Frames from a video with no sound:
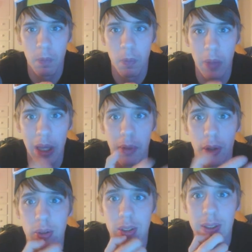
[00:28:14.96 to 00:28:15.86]
And
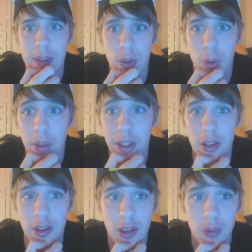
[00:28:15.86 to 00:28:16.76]
most new
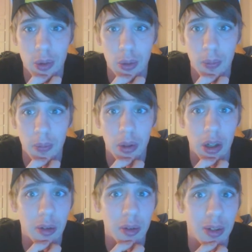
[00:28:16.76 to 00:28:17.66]
players will
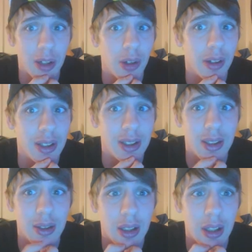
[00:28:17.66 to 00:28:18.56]
probably run this
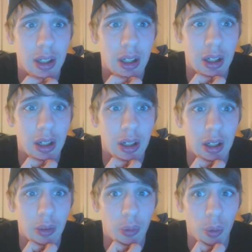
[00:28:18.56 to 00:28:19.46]

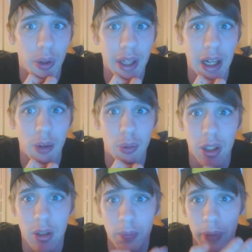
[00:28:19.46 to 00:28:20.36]
without
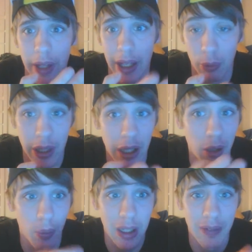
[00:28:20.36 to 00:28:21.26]

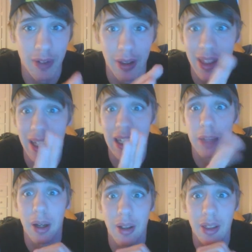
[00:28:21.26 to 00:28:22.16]
even thinking
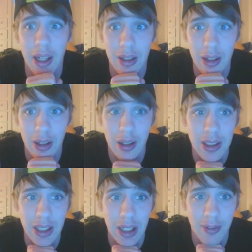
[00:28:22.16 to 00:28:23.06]
about that
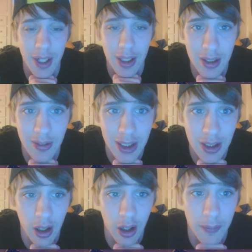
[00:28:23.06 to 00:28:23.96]
side effect of this
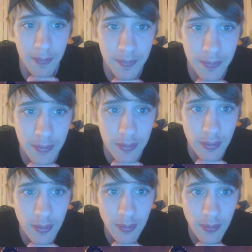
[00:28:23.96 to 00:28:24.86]
card.
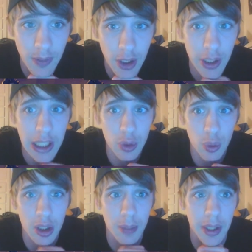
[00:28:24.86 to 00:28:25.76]
You guys will
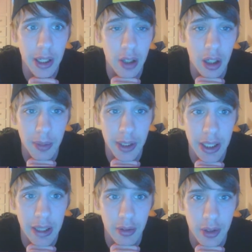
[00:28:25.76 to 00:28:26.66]
want to play a taunt minion
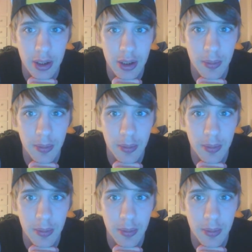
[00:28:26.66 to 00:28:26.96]
after this,